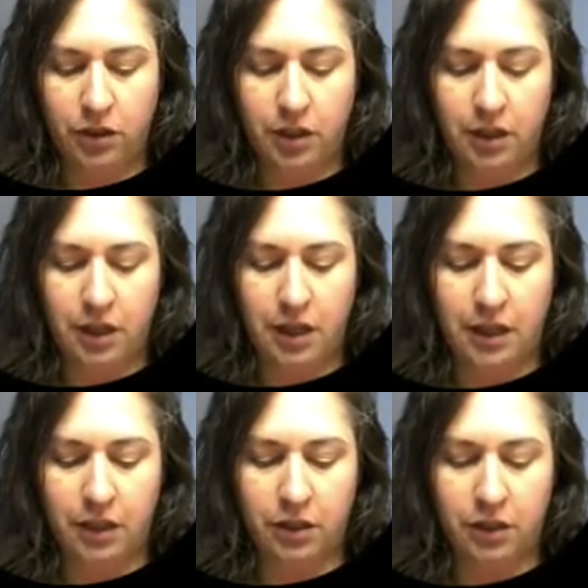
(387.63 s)

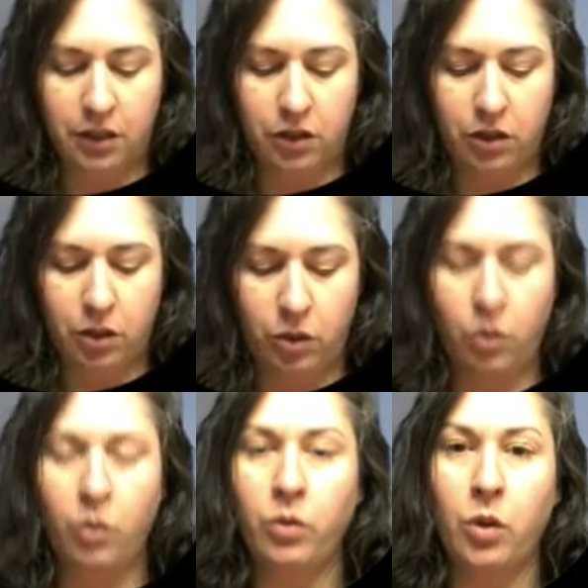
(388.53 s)
is
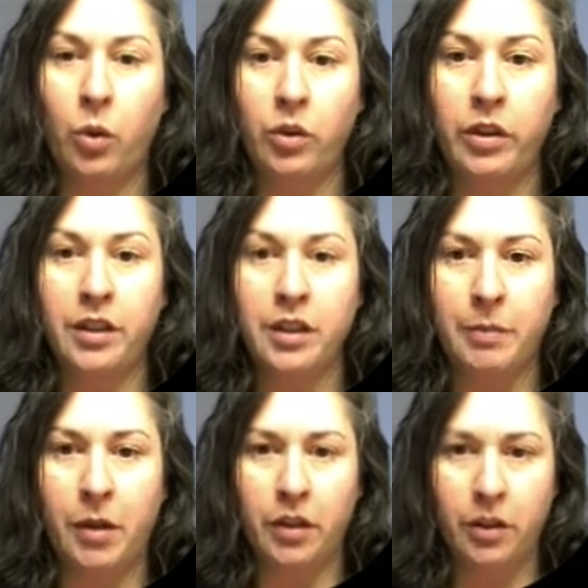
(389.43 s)
2 total in this
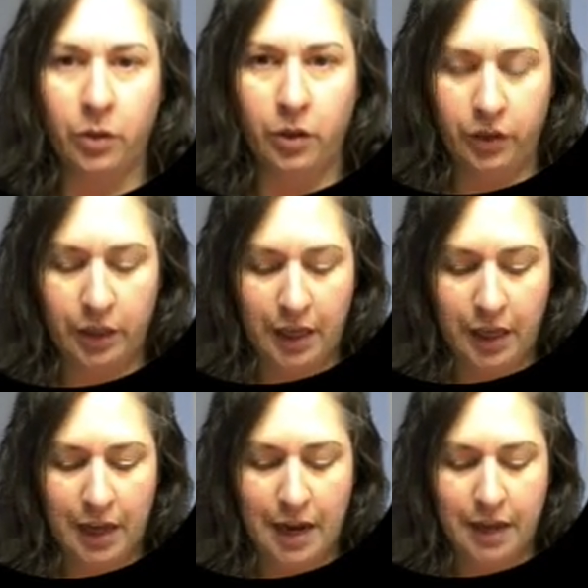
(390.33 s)
molecule,
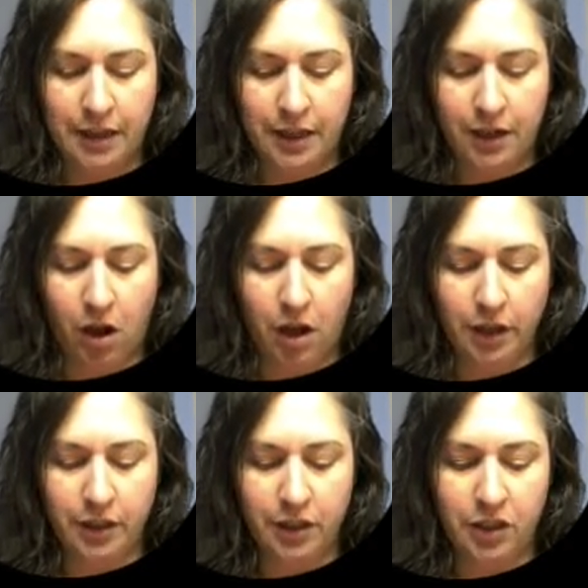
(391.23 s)
and then
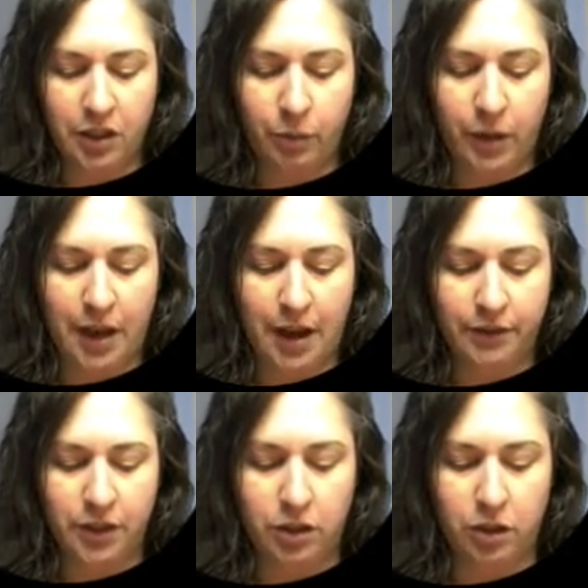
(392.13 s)
oxygen we have
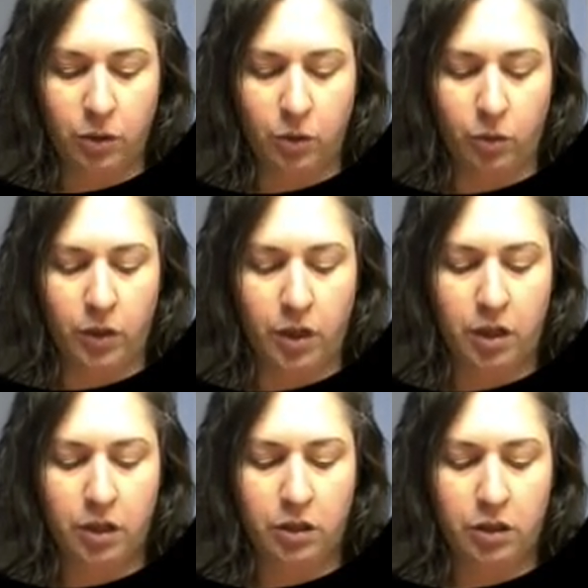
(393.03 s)
to do
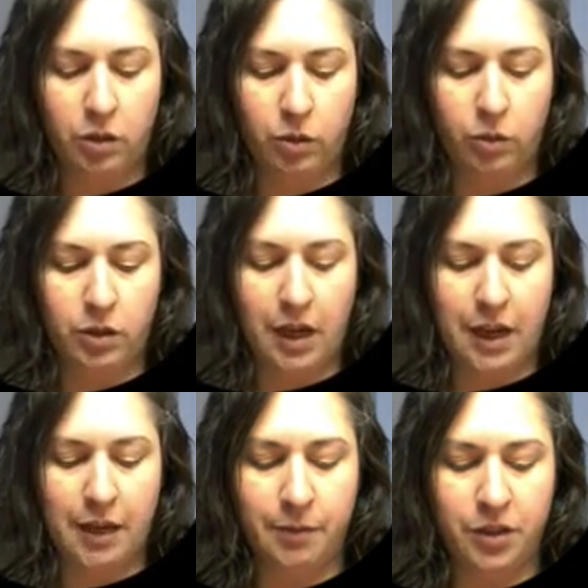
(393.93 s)
2
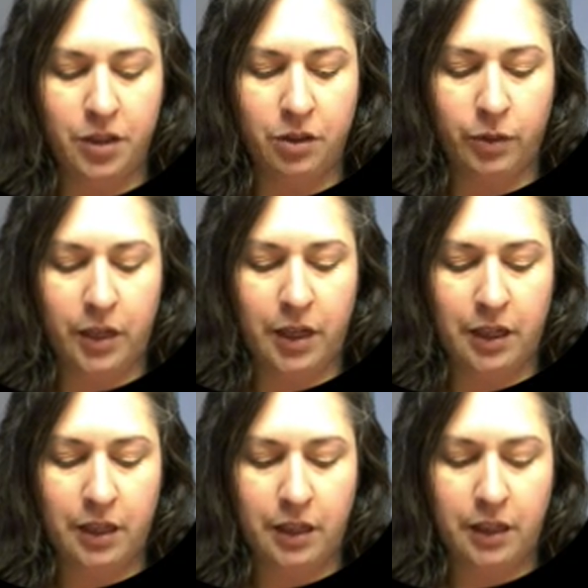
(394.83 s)
times 3.
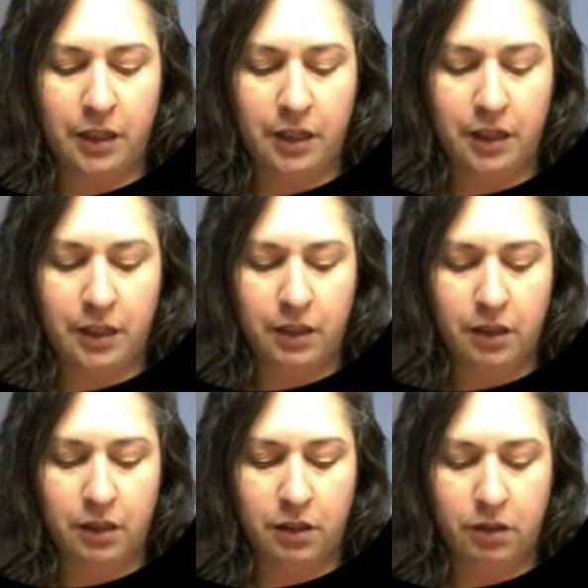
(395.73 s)

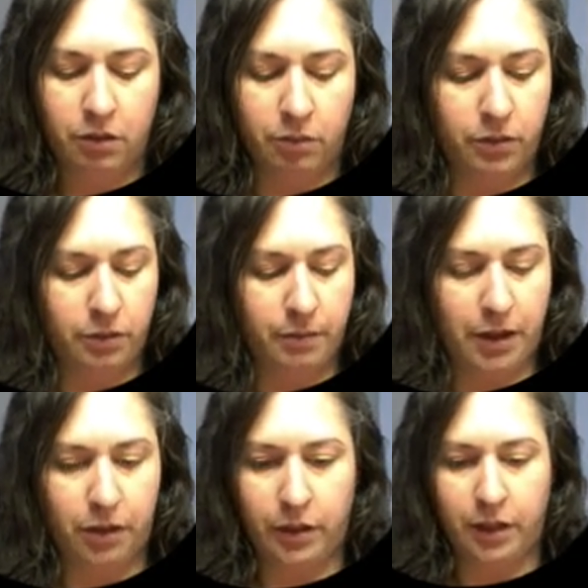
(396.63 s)
Oops, my
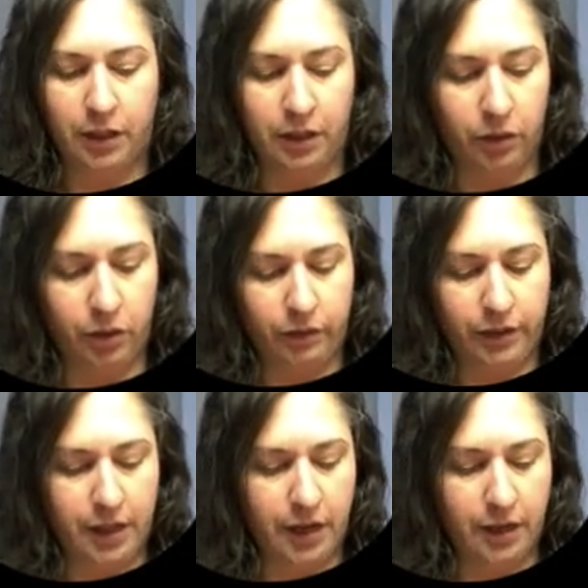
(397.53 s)
3 is a little goofy there.